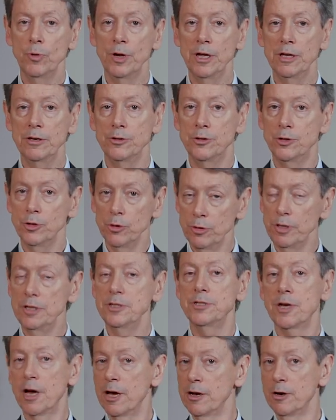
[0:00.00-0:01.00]
we do
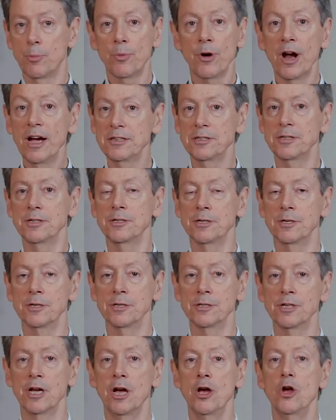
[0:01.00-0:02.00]
these kind of
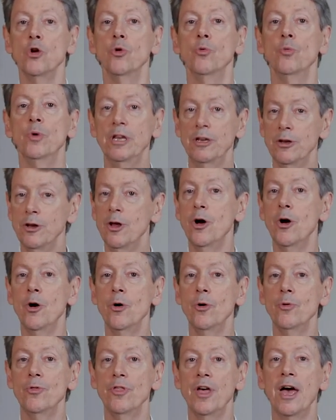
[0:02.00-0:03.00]
practices, we
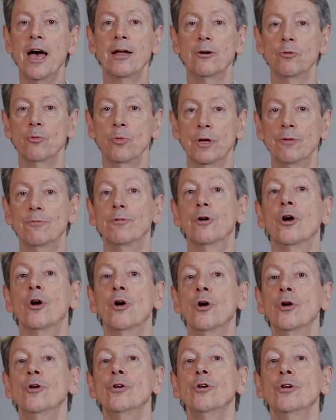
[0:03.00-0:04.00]
know that we've
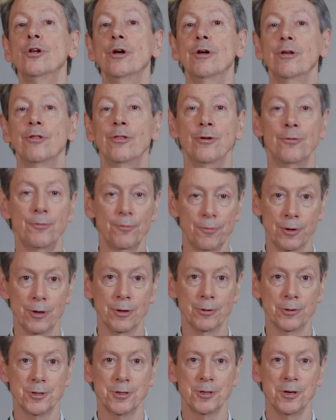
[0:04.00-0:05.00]
earned the
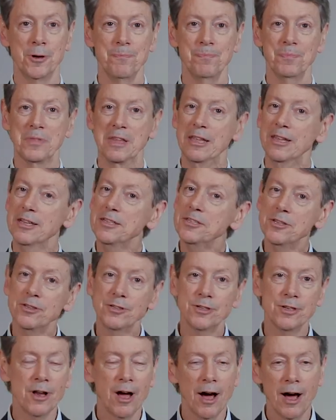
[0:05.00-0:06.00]
fruits. And this
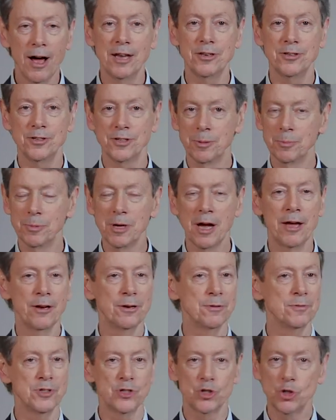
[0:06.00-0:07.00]
is not some kind
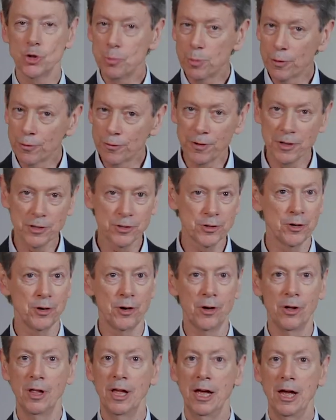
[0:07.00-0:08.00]
of
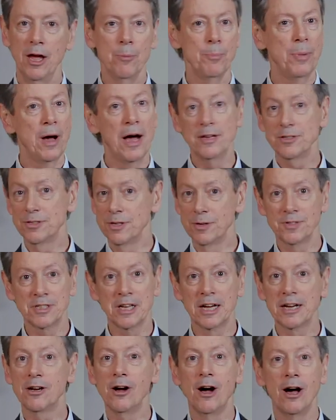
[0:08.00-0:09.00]
superficial positive
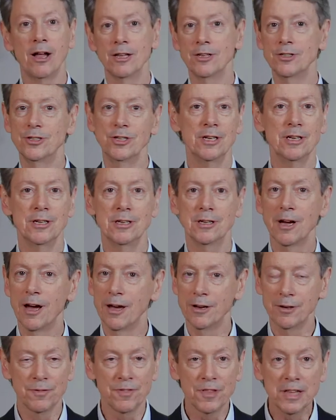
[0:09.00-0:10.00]
psychology
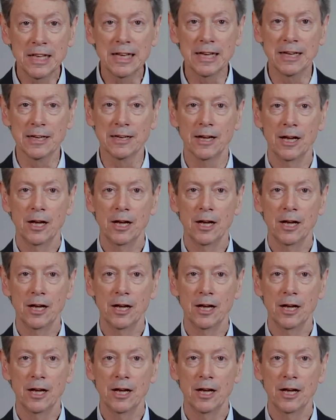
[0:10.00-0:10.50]
kind of thing.